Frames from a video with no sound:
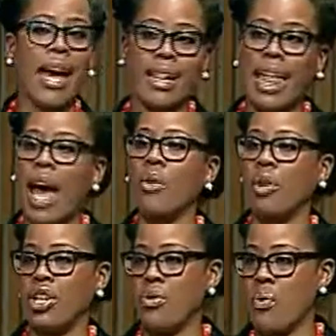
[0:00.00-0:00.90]
cloud what
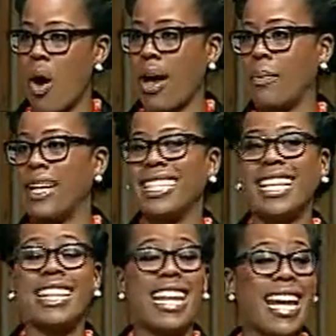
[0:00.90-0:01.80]
you want, because
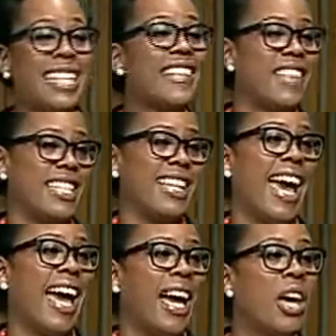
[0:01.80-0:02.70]
at the end of the
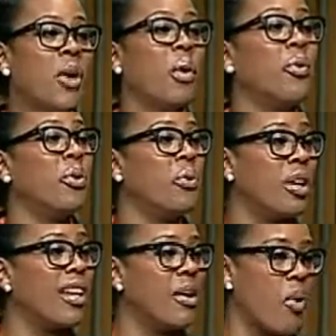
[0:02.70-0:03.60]
day, what we
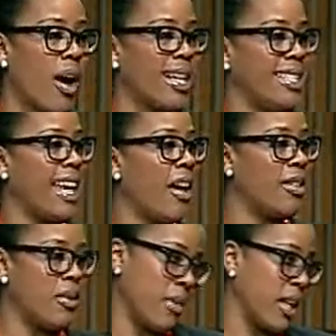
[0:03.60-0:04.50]
really want is
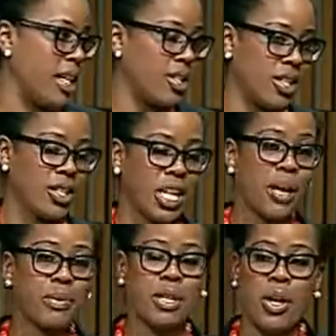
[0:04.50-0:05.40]
healthy
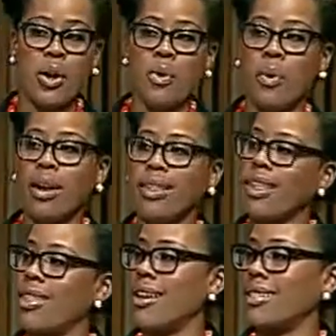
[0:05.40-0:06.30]
relationships. One of the
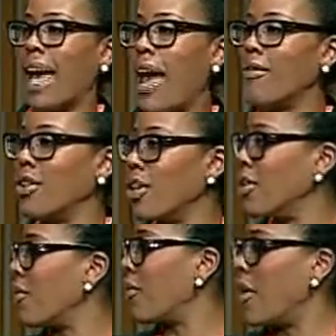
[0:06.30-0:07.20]
things I've
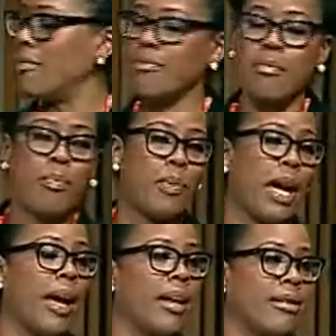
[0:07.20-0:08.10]
learned from
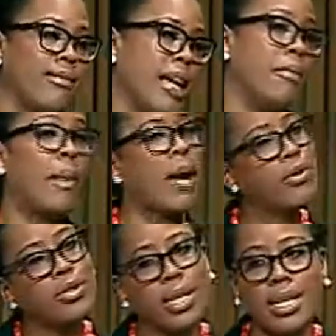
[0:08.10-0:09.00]
being in Bible
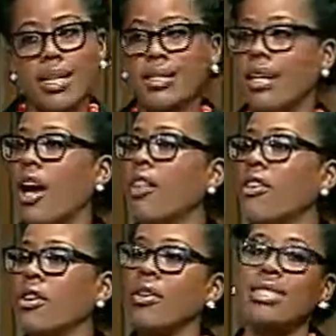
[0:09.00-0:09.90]
studies and
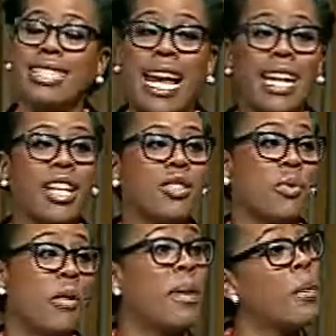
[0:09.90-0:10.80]
other settings
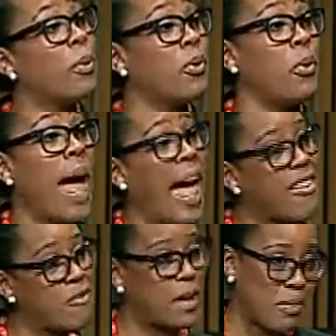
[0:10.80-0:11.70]
with people who
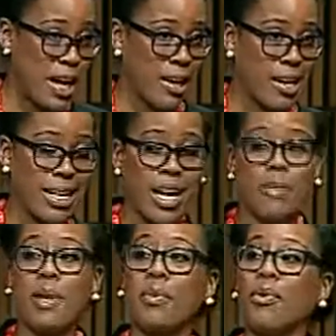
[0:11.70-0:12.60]
have been married and
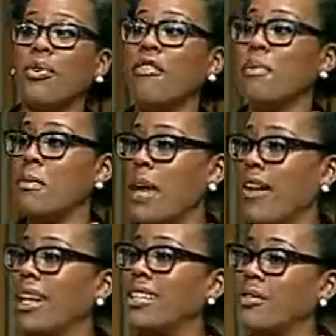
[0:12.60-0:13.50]
people who have been
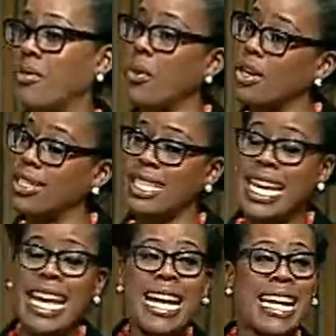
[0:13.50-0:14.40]
married and divorced
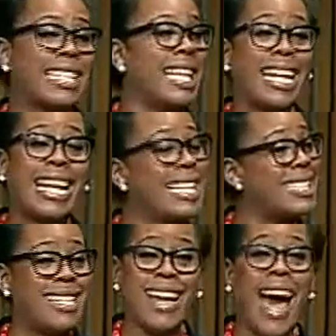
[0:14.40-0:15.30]
is that it is
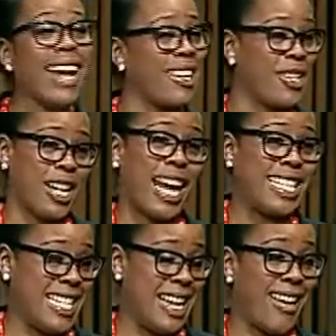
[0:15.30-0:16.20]
not a good
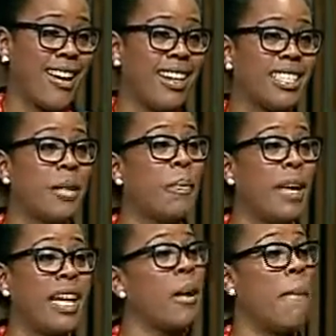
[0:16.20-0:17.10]
idea to be
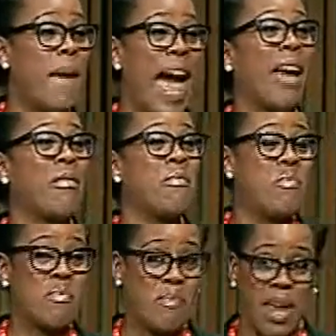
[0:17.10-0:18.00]
in a bad
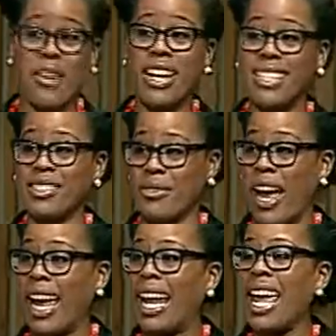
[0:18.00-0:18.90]
marriage,
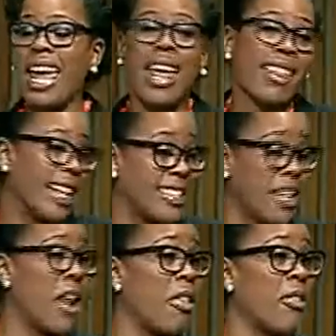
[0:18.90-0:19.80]
right? That's
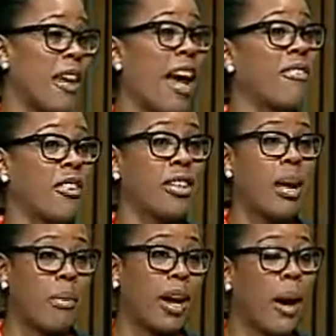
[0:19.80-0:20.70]
another thing I've learned.
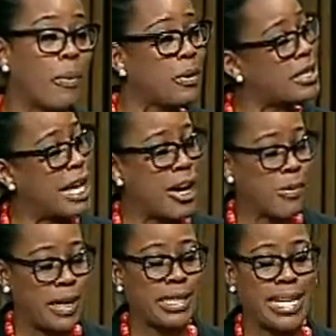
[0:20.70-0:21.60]
I'm a couples
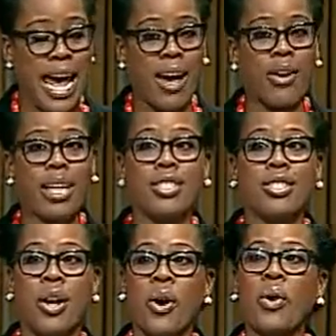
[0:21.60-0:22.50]
therapist now, and
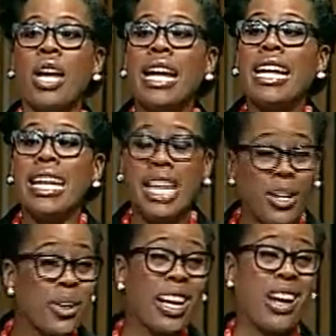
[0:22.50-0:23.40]
so
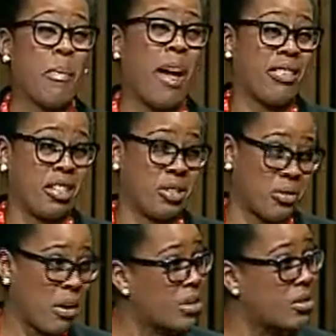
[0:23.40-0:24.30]
hearing about the
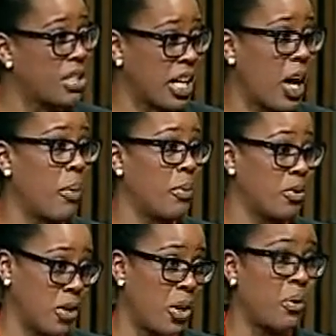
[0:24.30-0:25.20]
struggles that couples
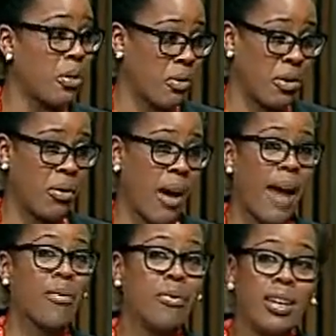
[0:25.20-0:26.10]
go through, I
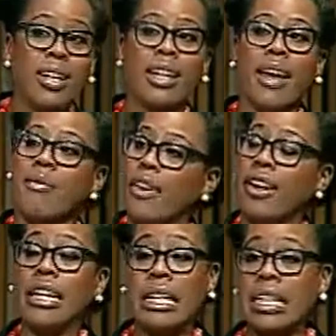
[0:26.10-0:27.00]
really am very
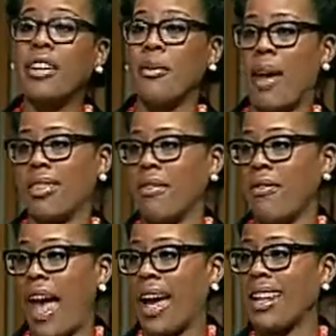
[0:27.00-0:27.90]
clear about the
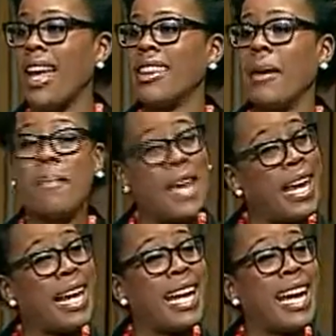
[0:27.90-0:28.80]
fact that
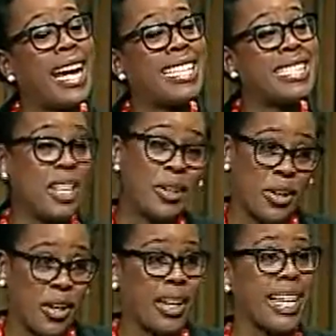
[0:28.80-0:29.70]
being
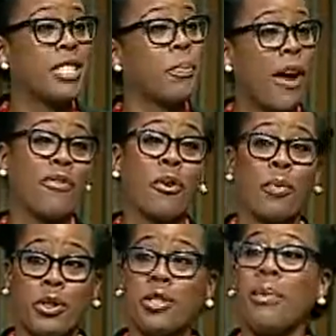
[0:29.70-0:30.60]
single is
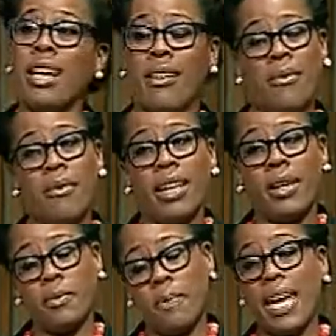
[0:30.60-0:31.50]
preferable to
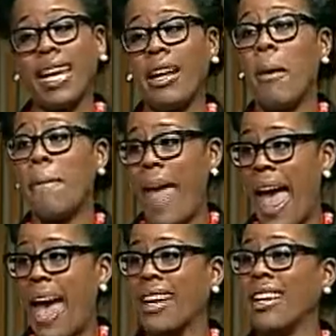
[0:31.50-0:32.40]
being in a
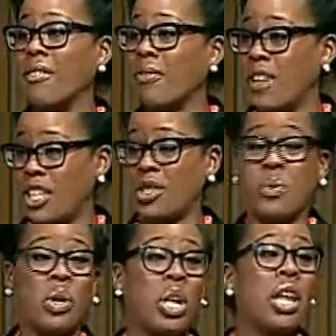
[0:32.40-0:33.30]
bad,
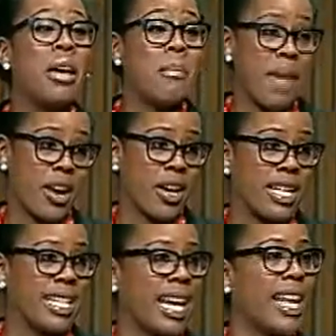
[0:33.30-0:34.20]
conflictual
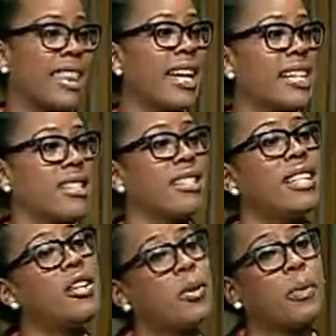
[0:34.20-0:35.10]
marriage. And I think as a
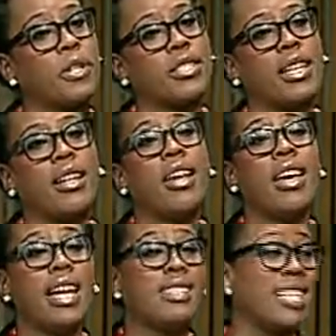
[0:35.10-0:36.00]
single person,
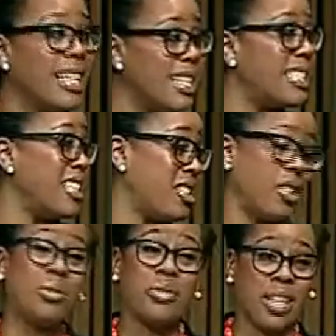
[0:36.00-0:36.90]
it's easy to
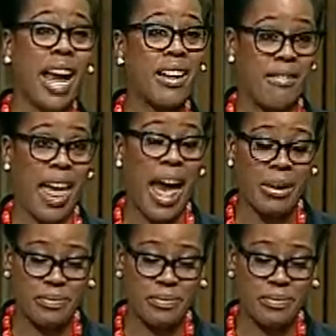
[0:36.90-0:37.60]
lose sight of that.